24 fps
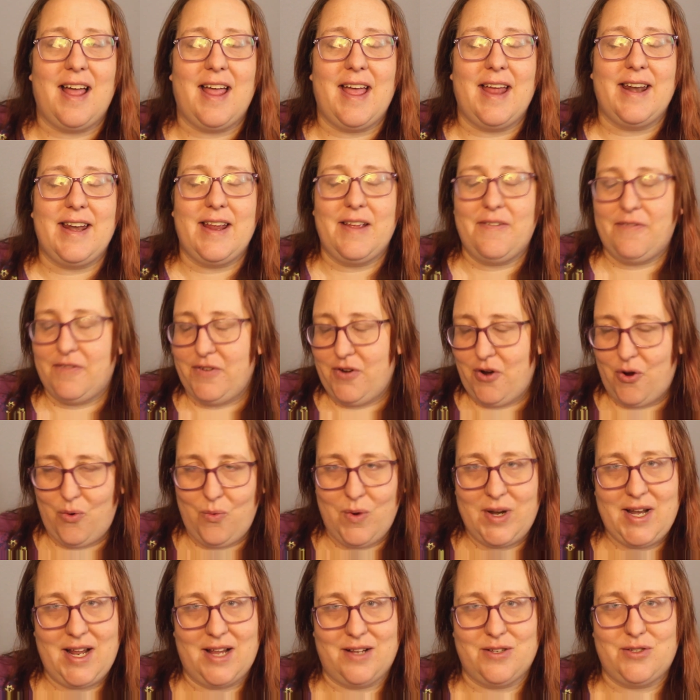And if no
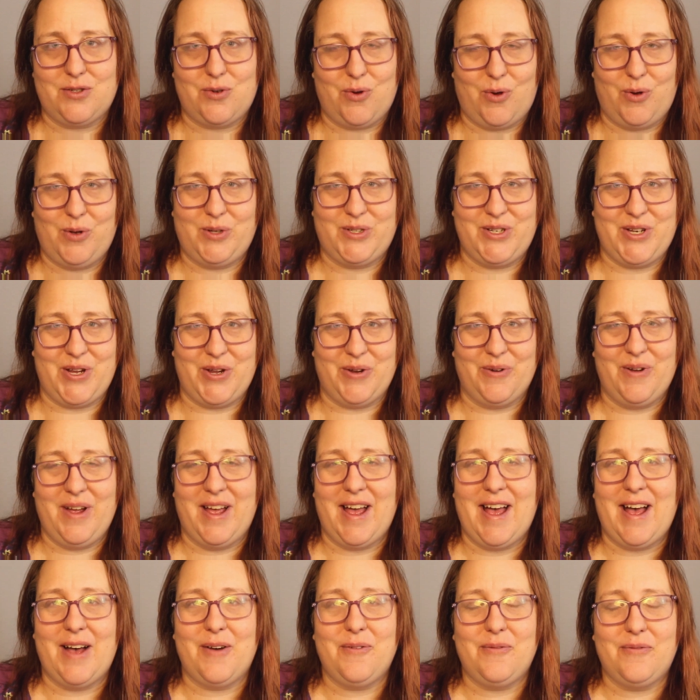one has told you
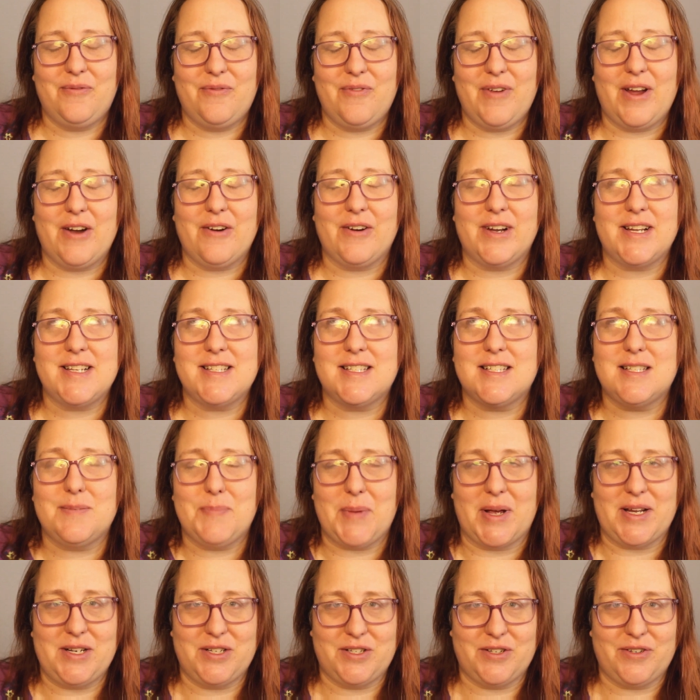how very
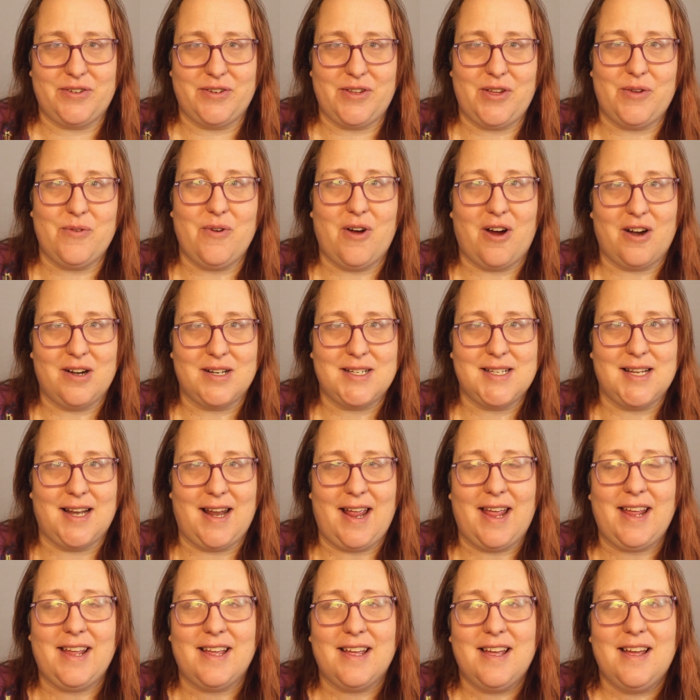special you are
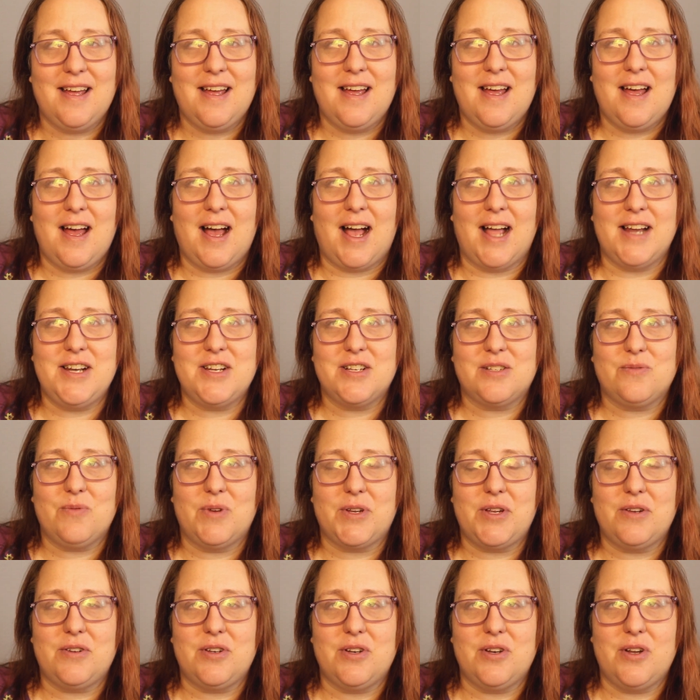today, I just
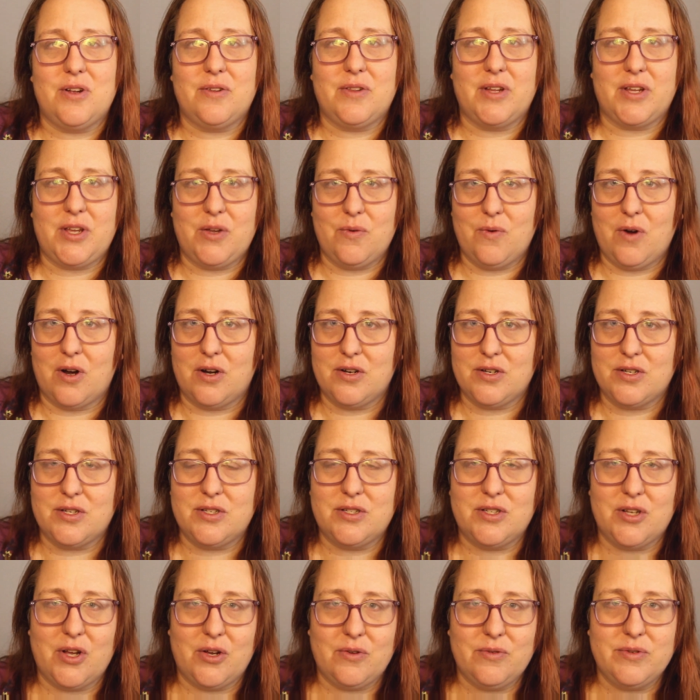want you to know that you are
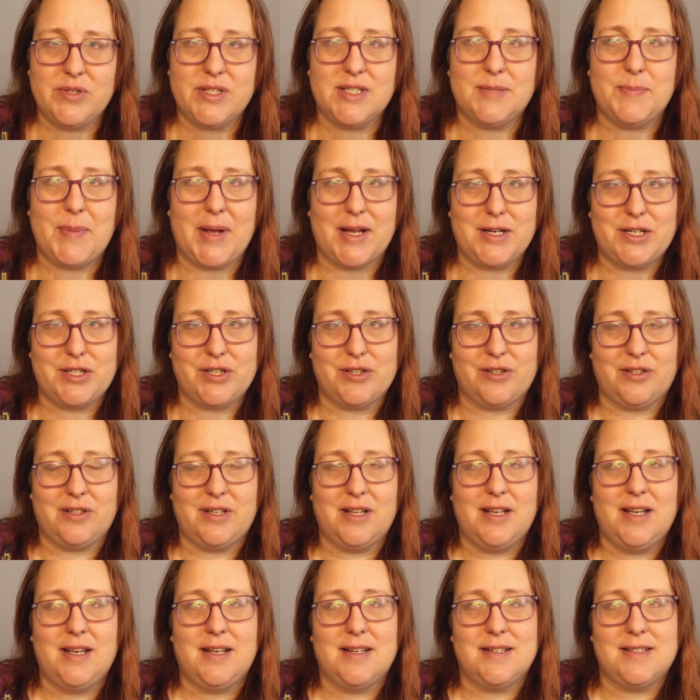so
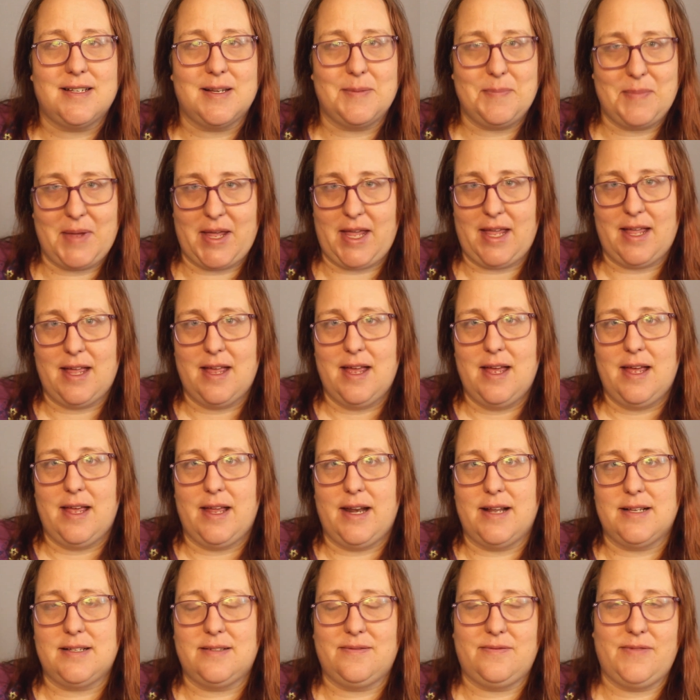special to me.
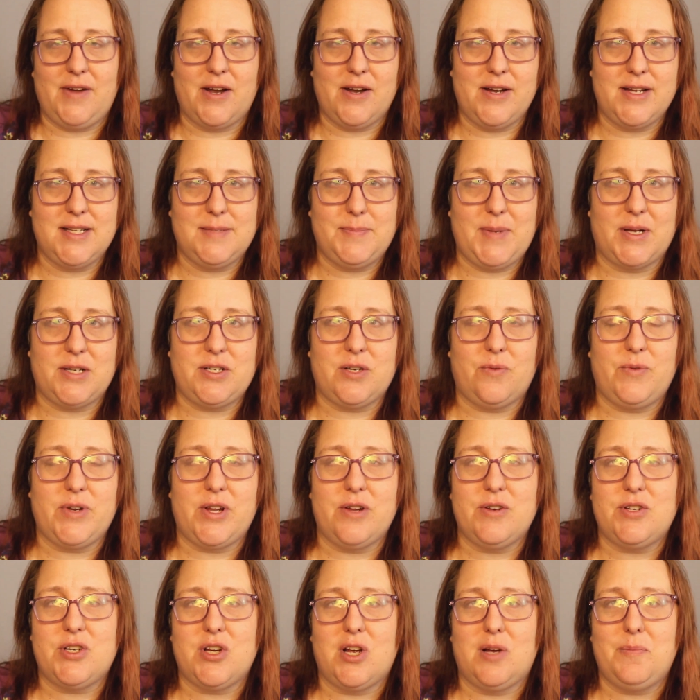It is very special when
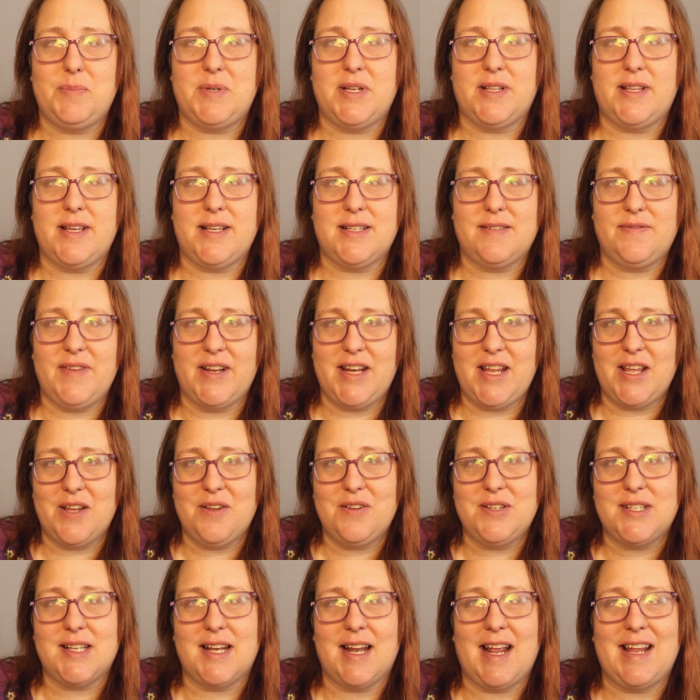you show up to these
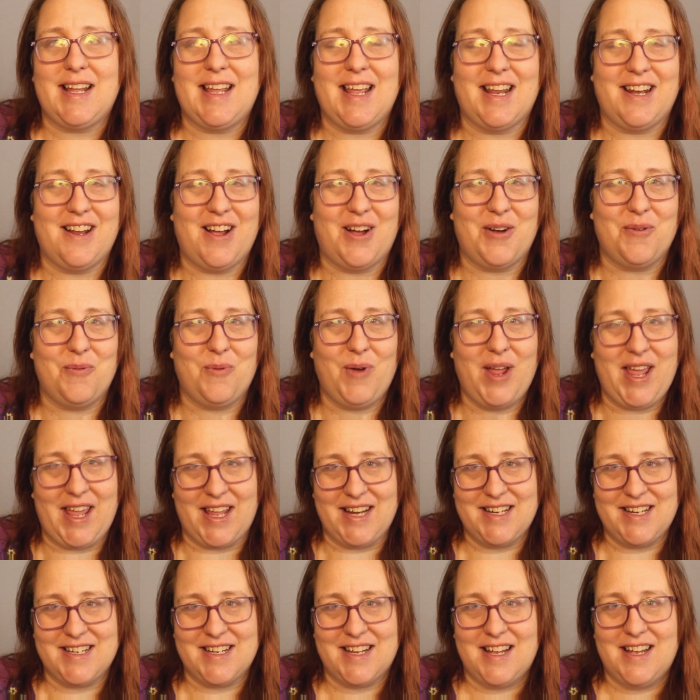videos, and I cannot
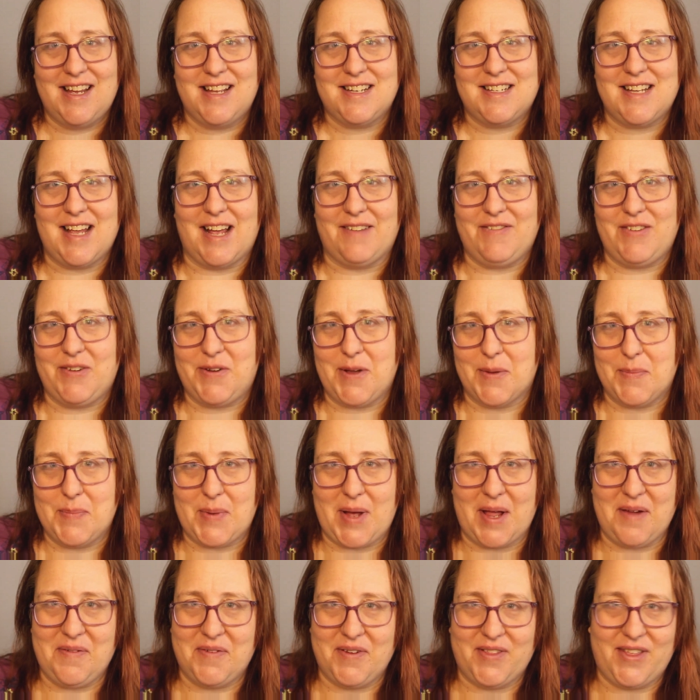wait to have you come
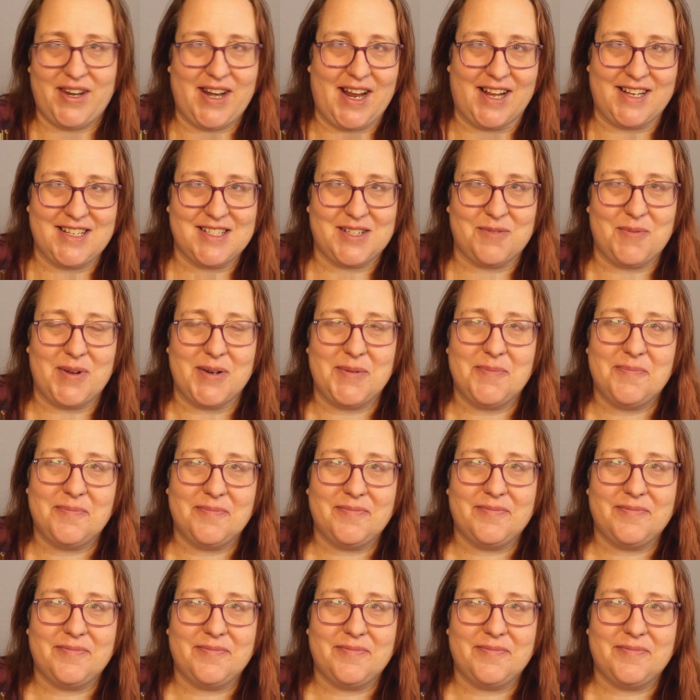by for the next one.